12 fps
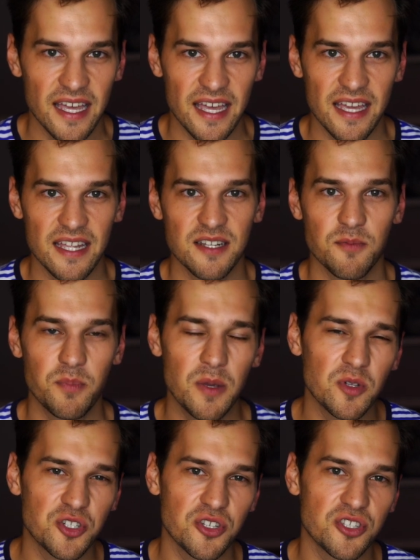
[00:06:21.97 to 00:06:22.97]
and
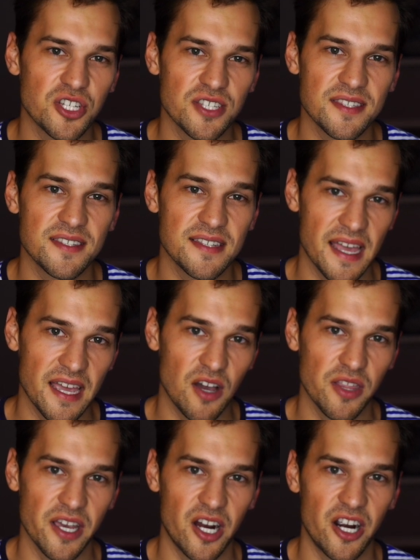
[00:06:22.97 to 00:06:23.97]
people should just stay
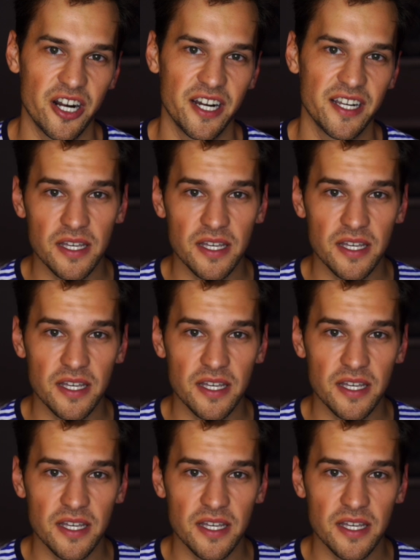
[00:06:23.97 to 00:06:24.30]
how they are?